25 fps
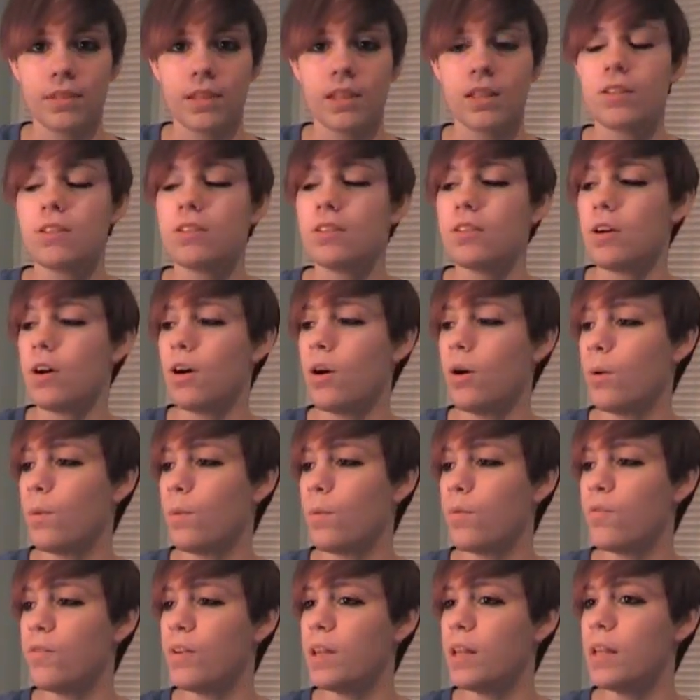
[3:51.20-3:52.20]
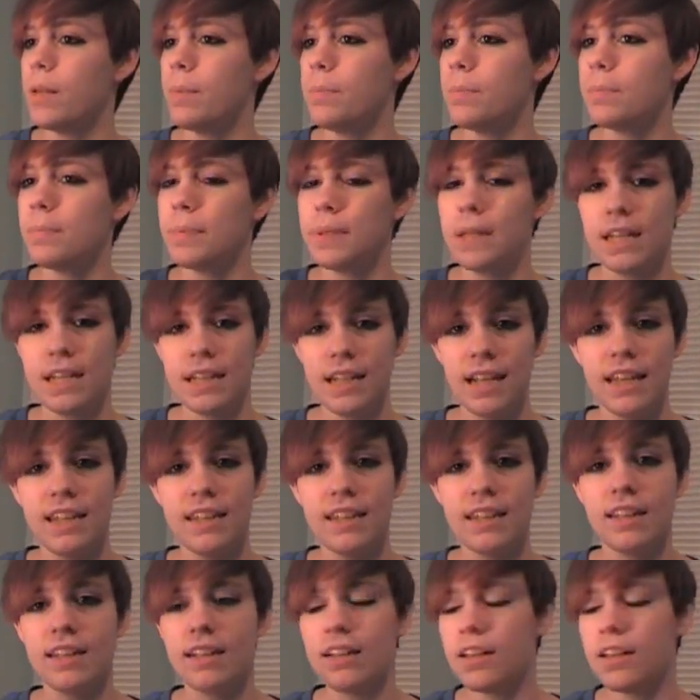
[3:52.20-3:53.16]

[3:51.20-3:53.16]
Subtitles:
So Philip and Nathan